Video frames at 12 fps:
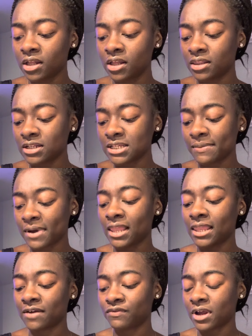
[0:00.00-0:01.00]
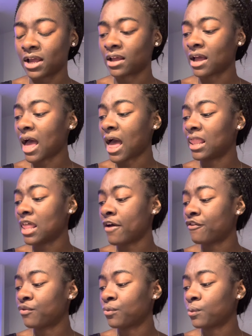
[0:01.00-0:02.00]
they tell me I left when I I
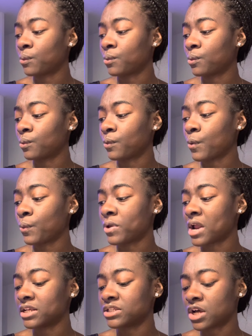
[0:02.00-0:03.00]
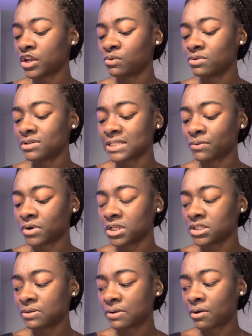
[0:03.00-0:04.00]
left when I saw you with
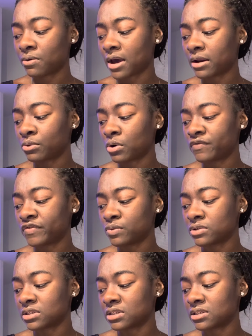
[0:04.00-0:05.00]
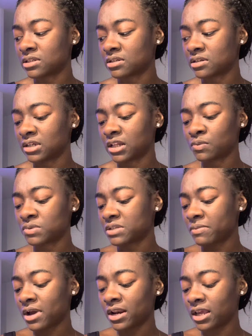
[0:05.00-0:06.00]
someone. So I don't know if you was dealing with
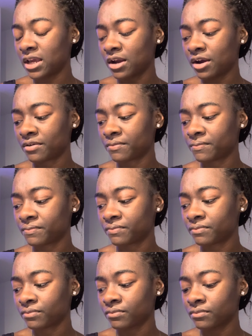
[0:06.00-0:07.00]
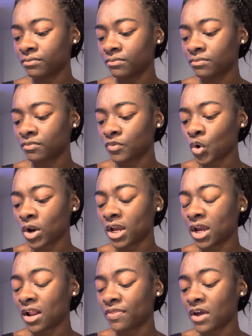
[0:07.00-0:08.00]
somebody here, or they
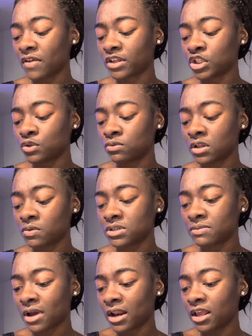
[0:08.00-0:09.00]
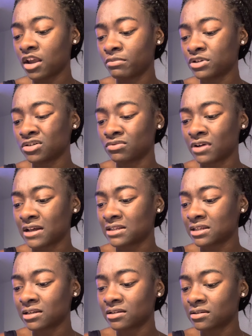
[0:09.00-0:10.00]
could have thought that you was dealing with somebody here, but you
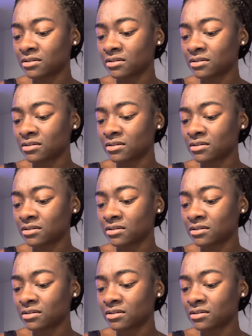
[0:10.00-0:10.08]
wasn't.